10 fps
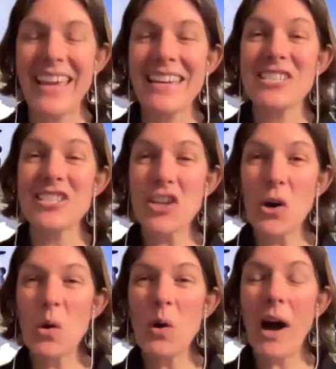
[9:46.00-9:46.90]

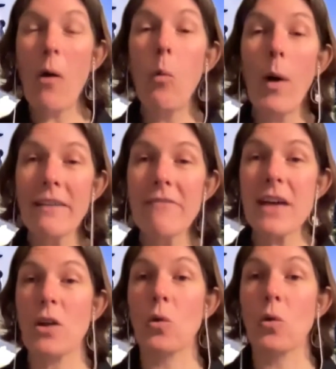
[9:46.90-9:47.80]
So one of
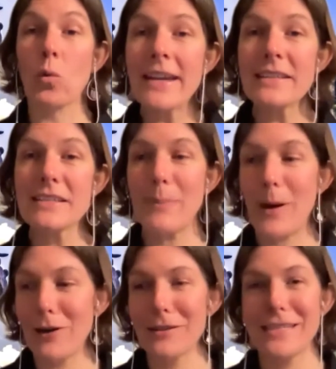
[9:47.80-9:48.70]
the greatest
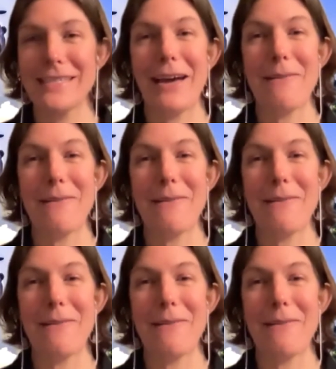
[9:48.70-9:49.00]
parts